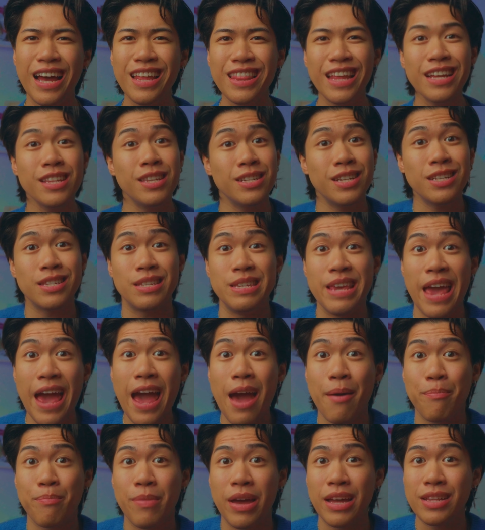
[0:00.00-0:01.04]
I like to just
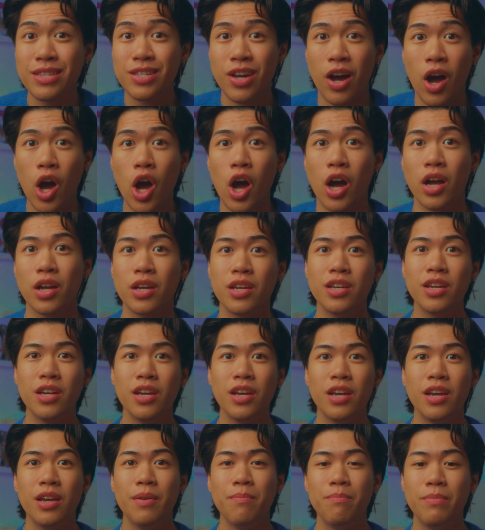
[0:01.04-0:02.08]
yap and talk,
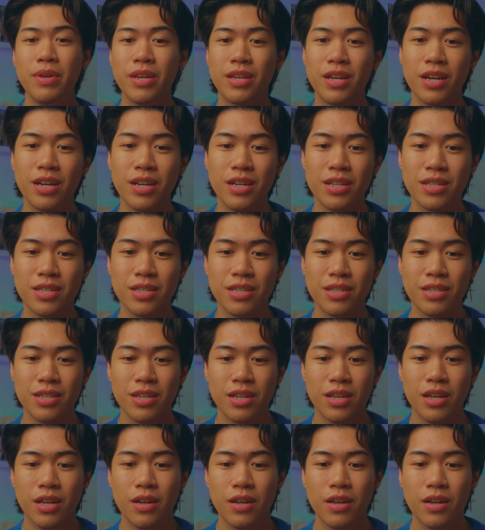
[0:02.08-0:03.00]
because